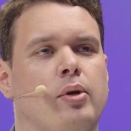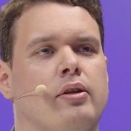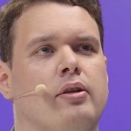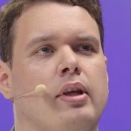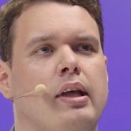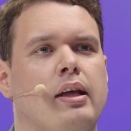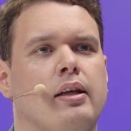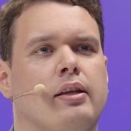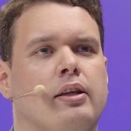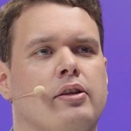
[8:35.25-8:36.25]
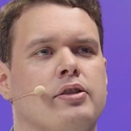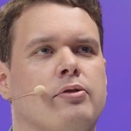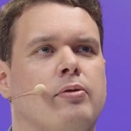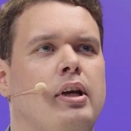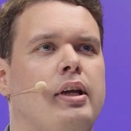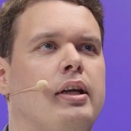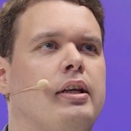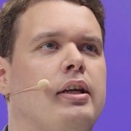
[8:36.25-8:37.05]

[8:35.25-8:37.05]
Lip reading: But that doesn't really